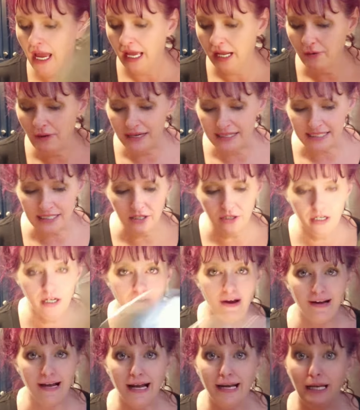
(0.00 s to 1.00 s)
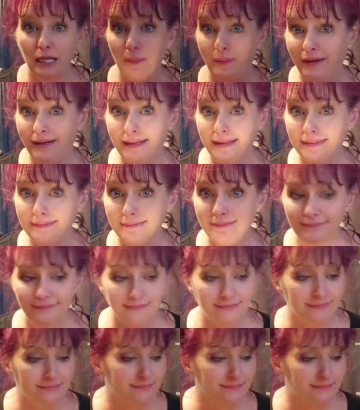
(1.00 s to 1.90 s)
Anyway, so here I got it in the pan.